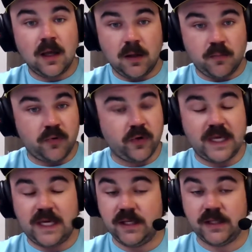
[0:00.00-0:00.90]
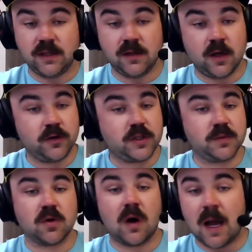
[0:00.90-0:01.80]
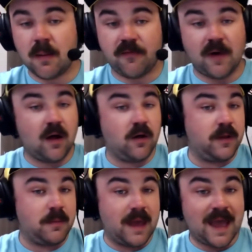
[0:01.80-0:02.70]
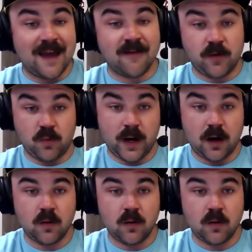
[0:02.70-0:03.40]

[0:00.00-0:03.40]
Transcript: please go subscribe, follow them everywhere.